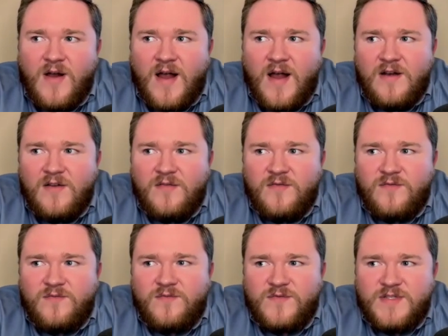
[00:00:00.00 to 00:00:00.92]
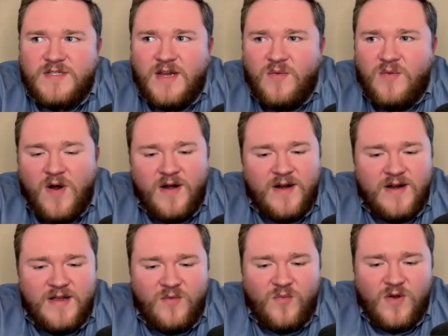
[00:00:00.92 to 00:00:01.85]
kind of see what it
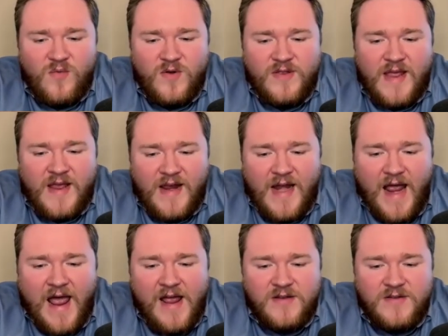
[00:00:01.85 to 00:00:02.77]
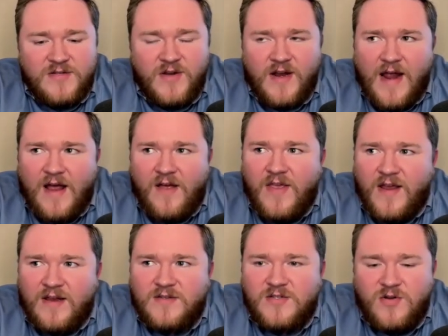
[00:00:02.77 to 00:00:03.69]
is, what they can add to, how they
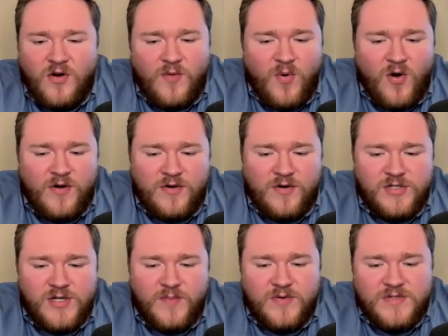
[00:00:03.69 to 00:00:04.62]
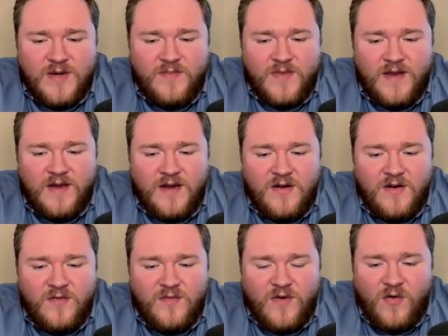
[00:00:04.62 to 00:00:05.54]
can start a partnership or something,
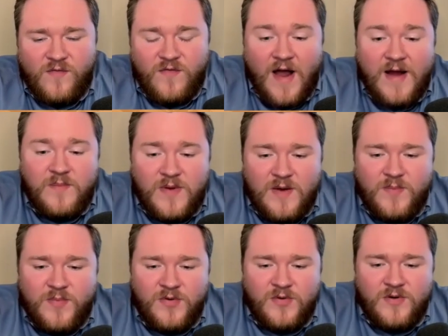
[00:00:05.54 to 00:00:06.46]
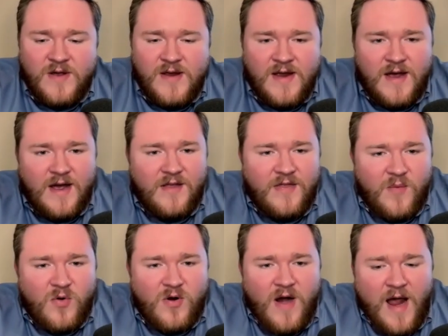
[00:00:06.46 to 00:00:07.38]
or find people
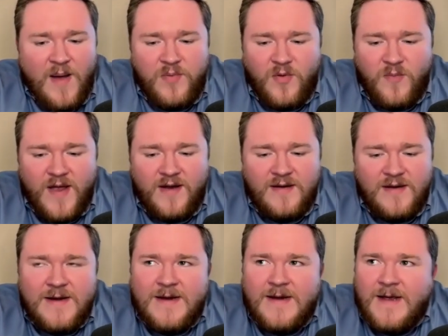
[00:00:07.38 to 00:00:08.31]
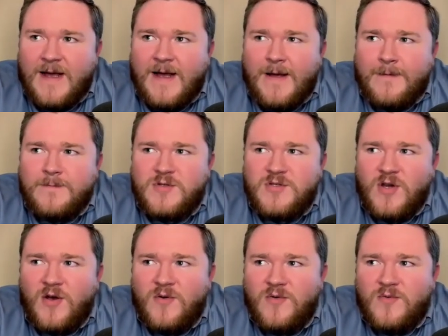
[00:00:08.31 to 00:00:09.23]
that will complement.
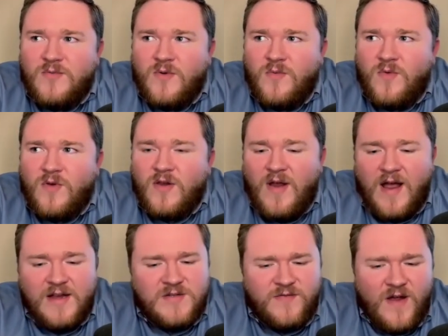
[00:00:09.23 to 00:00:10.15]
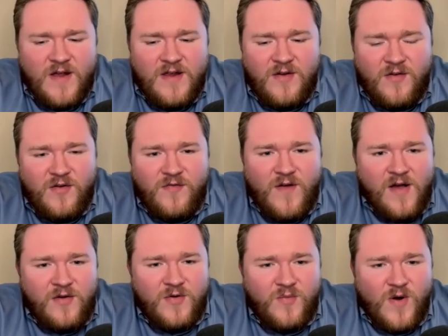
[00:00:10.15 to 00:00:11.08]
So you guys, you
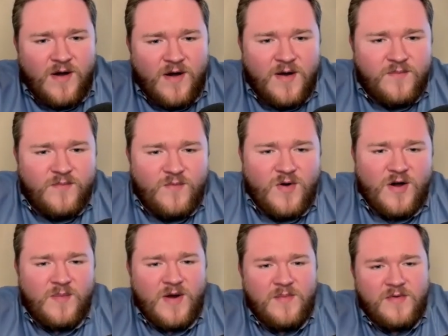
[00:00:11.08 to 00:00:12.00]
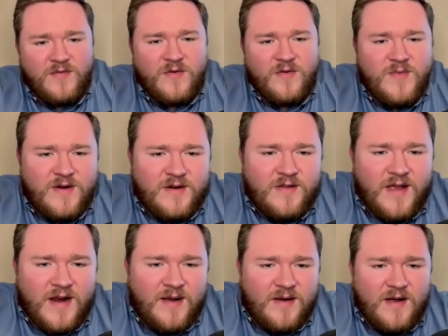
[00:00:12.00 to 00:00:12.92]
following where I'm coming from here?
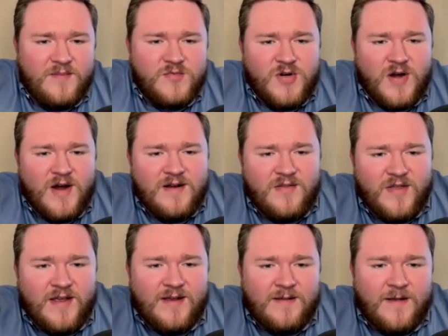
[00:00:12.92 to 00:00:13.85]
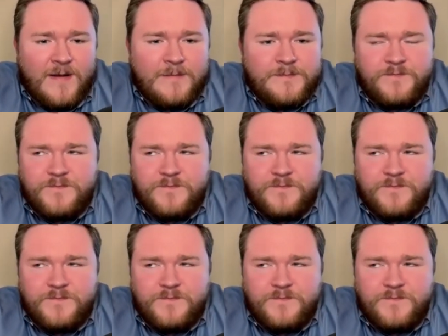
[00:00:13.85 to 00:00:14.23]
Like I'm trying to think, like,